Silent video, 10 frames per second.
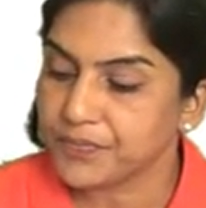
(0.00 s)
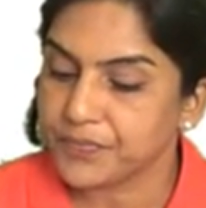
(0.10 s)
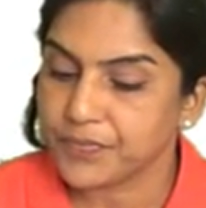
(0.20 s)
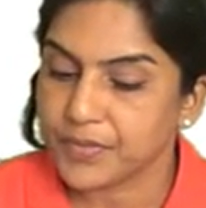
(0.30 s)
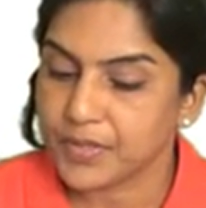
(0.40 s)

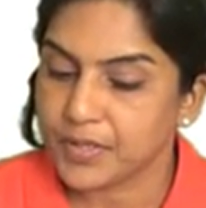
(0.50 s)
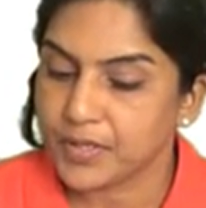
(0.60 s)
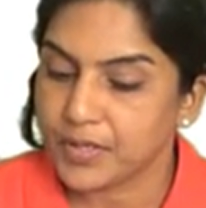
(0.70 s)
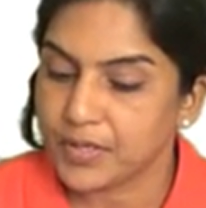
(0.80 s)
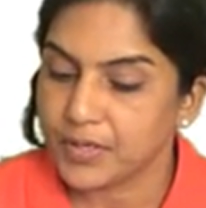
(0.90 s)

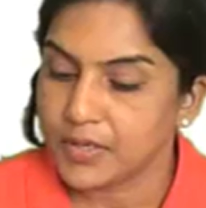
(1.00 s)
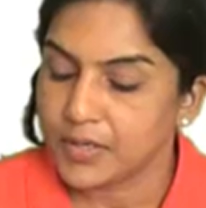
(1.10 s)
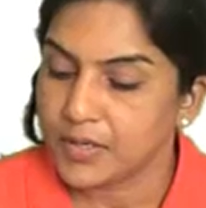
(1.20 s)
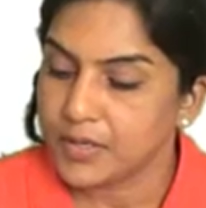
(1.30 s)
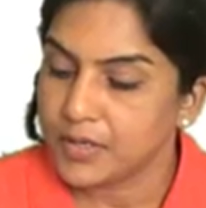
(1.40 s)

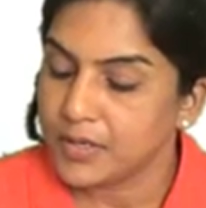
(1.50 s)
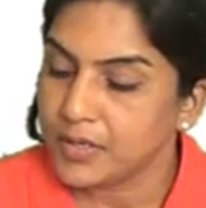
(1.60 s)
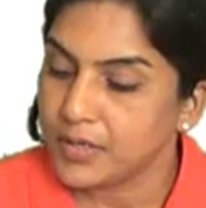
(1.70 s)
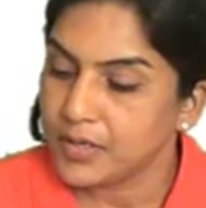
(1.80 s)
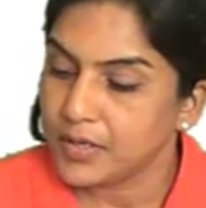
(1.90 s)

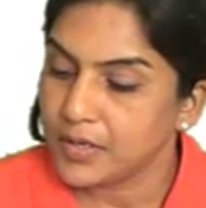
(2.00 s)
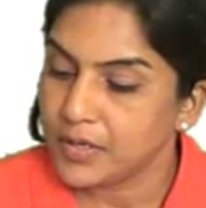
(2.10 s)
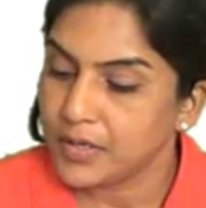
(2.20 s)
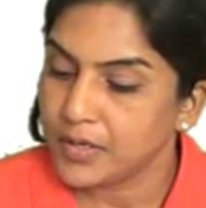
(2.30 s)
Nothing is said.